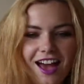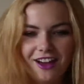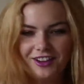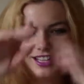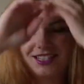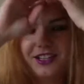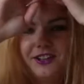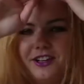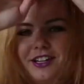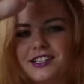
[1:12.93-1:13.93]
Okay, so
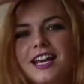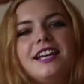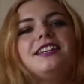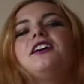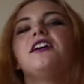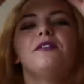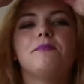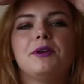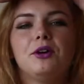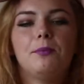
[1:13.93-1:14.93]
you're gonna take the
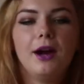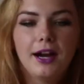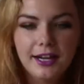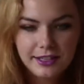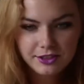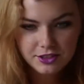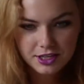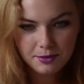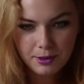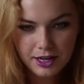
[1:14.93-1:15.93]
middle part, you're just
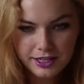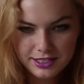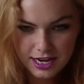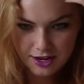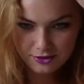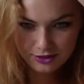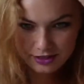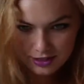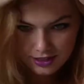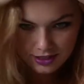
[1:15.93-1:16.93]
gonna part it down
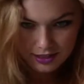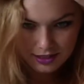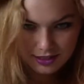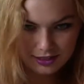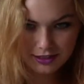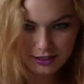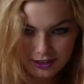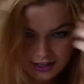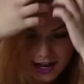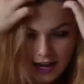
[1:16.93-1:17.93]

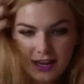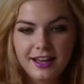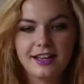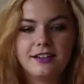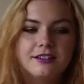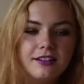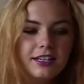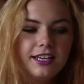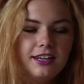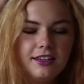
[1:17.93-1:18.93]
your head.
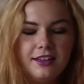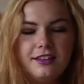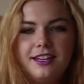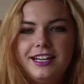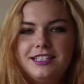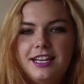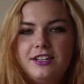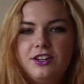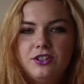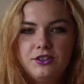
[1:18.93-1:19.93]
Like I said, you
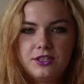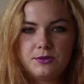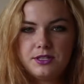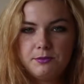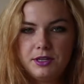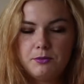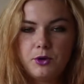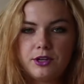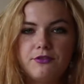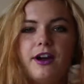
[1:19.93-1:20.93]
can do this with something
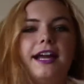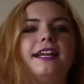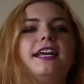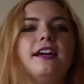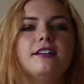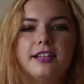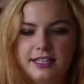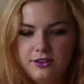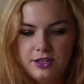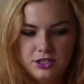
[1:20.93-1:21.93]
more defining, like
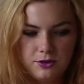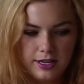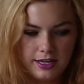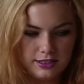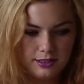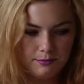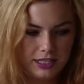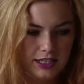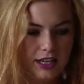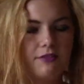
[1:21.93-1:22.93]
you can do it
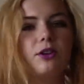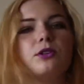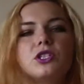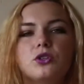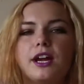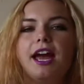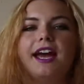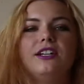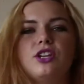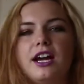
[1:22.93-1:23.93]
something to give you a straight
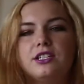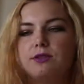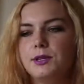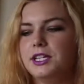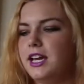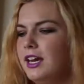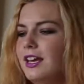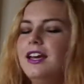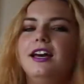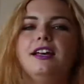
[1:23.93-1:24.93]
edge. I just really
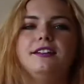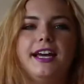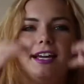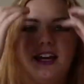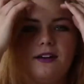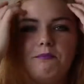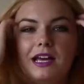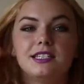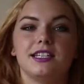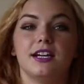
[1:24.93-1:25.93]
like a
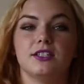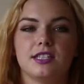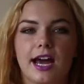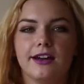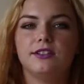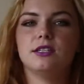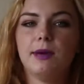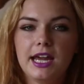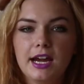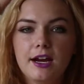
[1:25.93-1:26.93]
messier style to my
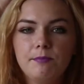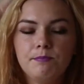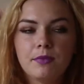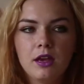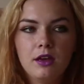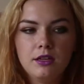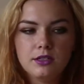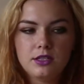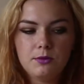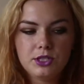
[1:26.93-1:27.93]
hair.
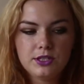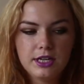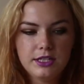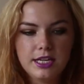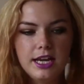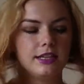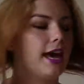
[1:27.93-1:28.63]
So we're just gonna take